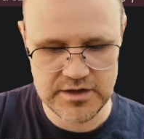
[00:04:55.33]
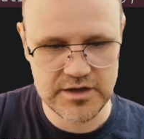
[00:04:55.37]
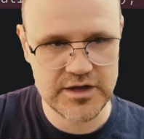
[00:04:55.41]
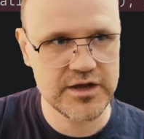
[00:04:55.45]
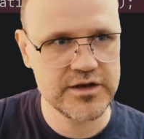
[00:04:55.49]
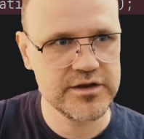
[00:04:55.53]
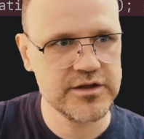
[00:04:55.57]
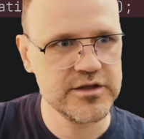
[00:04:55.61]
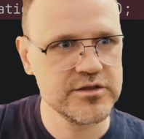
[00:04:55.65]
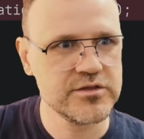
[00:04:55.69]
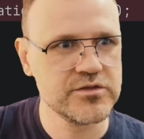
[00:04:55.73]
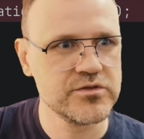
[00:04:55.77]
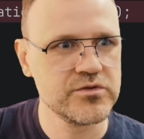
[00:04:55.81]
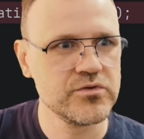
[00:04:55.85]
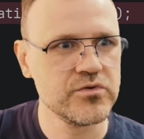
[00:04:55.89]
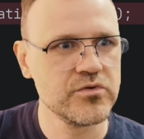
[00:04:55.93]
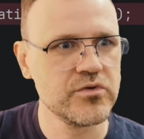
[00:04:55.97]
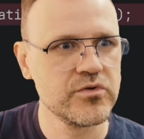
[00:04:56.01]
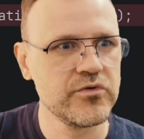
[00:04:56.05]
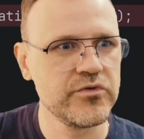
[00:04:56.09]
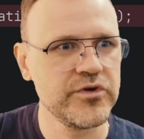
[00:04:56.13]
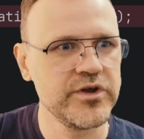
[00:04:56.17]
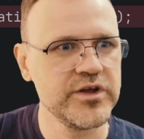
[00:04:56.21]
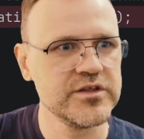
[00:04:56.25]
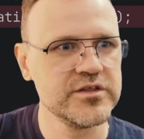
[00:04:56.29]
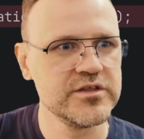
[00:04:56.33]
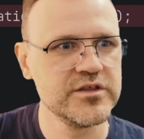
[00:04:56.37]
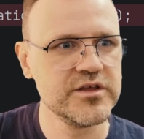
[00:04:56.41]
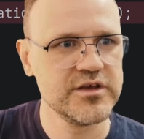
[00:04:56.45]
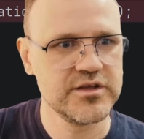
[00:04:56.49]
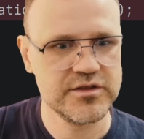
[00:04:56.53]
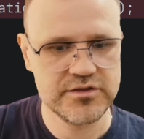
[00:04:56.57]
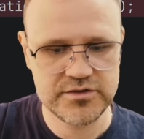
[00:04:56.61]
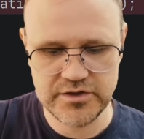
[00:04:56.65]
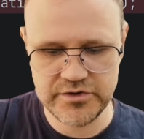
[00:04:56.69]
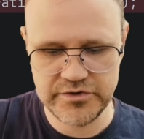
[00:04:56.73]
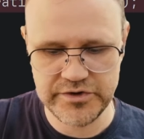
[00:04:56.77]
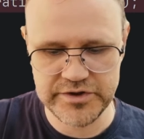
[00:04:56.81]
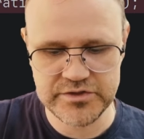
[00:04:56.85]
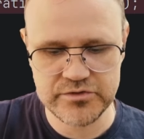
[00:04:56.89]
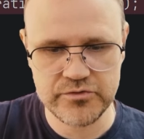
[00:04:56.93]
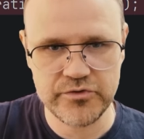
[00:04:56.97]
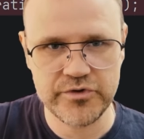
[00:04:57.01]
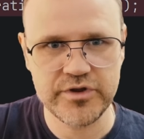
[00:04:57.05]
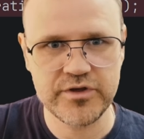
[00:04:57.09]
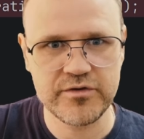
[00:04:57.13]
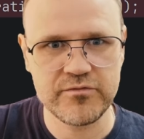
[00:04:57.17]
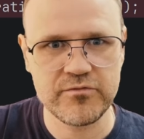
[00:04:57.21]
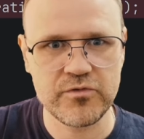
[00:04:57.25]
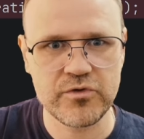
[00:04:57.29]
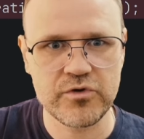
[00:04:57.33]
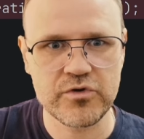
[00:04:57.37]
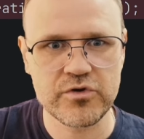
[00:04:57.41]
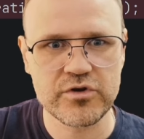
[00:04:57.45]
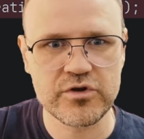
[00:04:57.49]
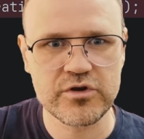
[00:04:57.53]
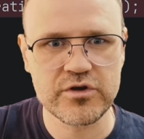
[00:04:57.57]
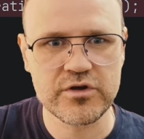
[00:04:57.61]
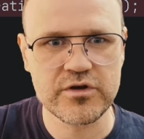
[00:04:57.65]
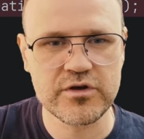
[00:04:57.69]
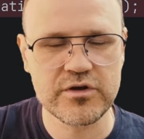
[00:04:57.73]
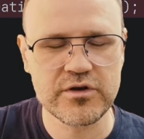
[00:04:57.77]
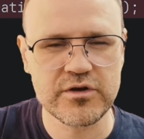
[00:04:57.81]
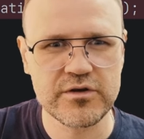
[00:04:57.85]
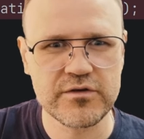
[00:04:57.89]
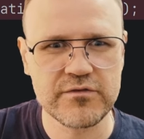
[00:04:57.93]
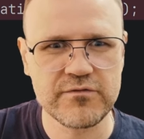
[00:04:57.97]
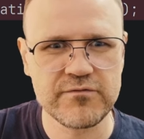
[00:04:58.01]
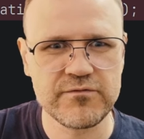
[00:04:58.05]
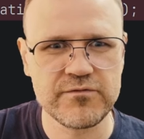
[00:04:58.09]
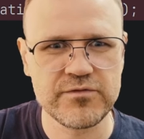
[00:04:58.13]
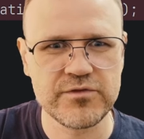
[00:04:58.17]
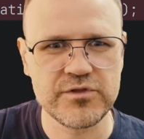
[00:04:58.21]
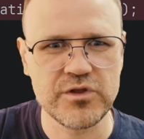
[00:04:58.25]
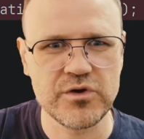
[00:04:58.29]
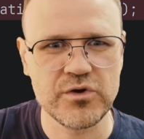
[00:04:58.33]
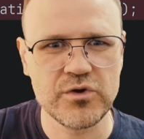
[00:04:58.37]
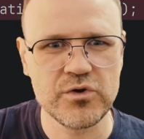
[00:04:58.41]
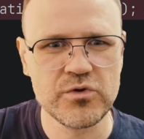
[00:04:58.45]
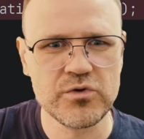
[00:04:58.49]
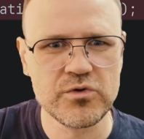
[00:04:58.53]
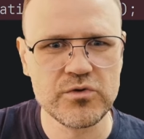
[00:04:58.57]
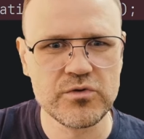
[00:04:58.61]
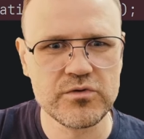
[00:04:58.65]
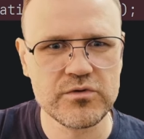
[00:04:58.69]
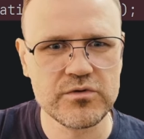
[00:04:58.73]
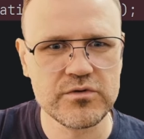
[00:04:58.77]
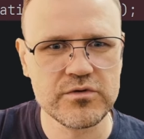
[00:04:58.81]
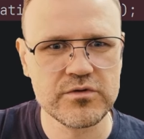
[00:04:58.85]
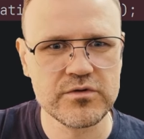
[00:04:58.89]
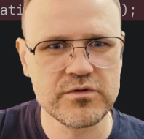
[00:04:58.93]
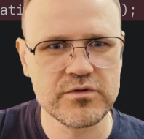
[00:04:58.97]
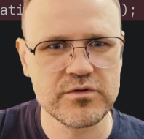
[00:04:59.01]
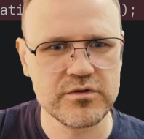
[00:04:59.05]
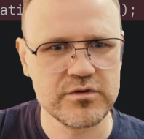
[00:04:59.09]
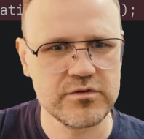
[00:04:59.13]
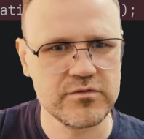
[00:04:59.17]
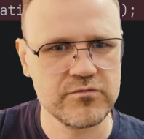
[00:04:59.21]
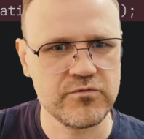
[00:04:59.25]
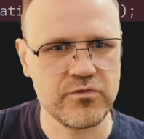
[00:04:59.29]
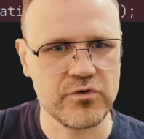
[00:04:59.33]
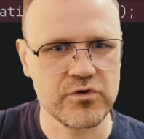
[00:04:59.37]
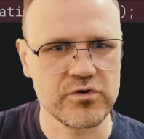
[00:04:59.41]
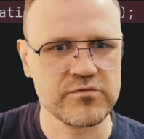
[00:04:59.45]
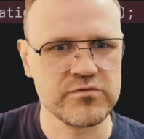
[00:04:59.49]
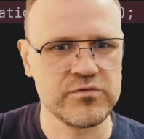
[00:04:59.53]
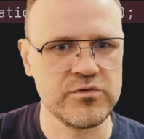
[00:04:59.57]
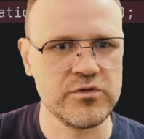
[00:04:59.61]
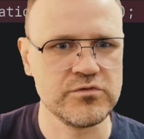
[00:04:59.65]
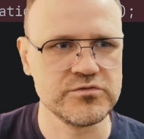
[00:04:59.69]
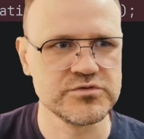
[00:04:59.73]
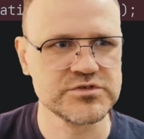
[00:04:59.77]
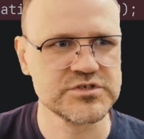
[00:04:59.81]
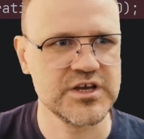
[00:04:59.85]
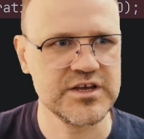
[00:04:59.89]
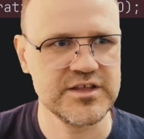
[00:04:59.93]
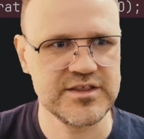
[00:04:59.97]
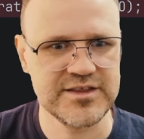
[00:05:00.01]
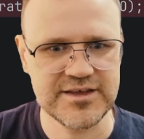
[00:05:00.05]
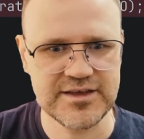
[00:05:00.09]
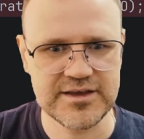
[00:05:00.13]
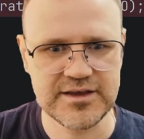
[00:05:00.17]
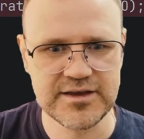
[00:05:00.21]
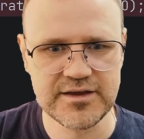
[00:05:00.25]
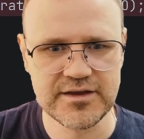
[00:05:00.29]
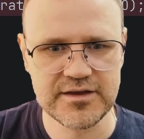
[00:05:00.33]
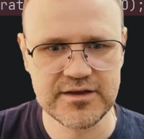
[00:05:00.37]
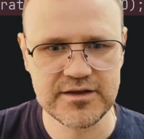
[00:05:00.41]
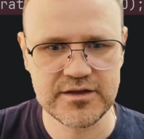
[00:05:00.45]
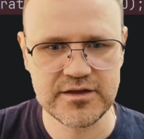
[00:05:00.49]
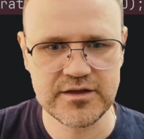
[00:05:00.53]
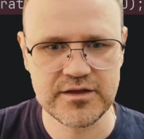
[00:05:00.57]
I need to create the directory workflow. workflows, I think.